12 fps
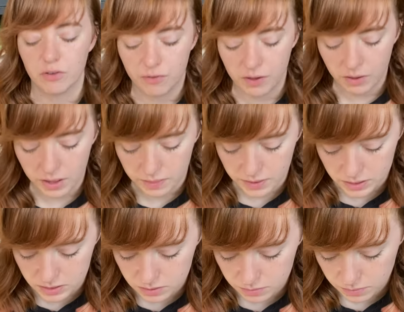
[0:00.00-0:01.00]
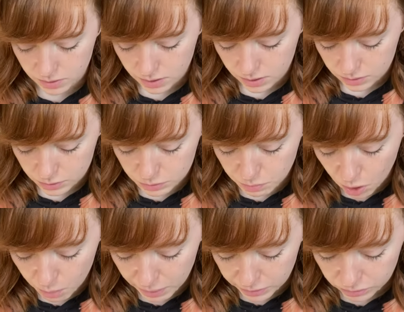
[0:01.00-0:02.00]
fill and this
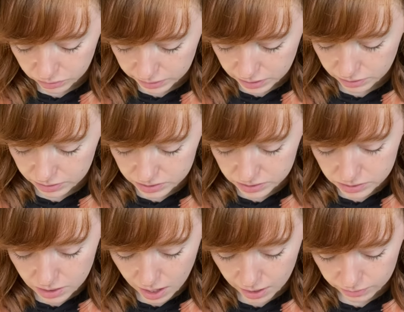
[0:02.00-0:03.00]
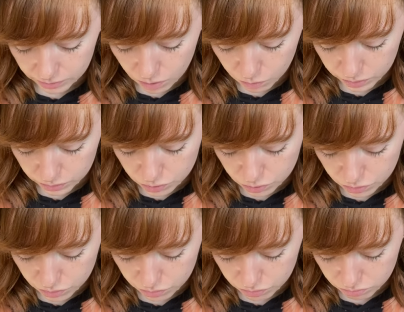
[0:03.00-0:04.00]
small bundle here is not going
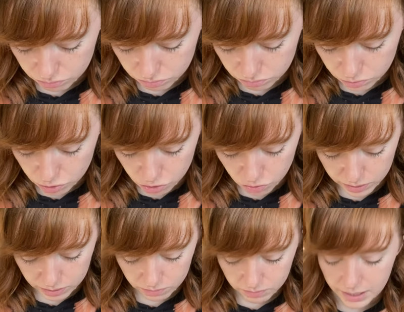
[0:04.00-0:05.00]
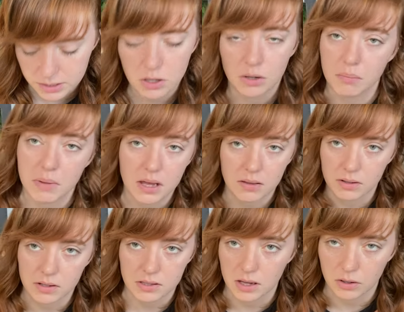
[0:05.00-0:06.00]
to to do it. That's on me.
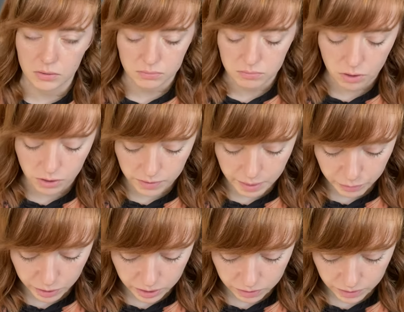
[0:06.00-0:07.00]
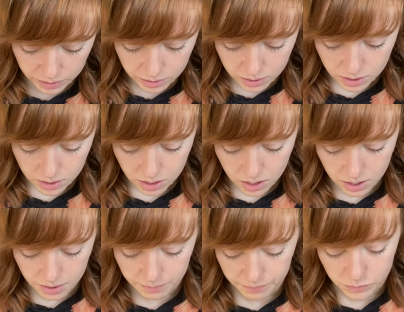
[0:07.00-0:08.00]
That's not on, on them or anything.
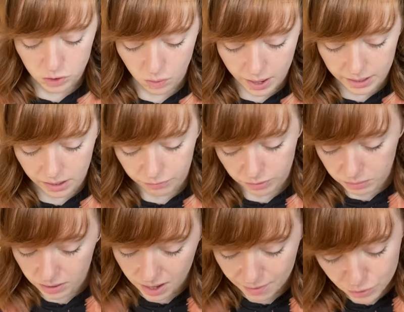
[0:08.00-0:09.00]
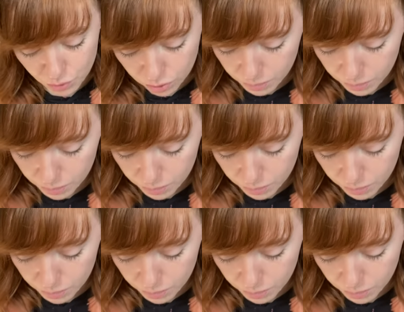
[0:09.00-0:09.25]
Um, so I definitely am going to have to order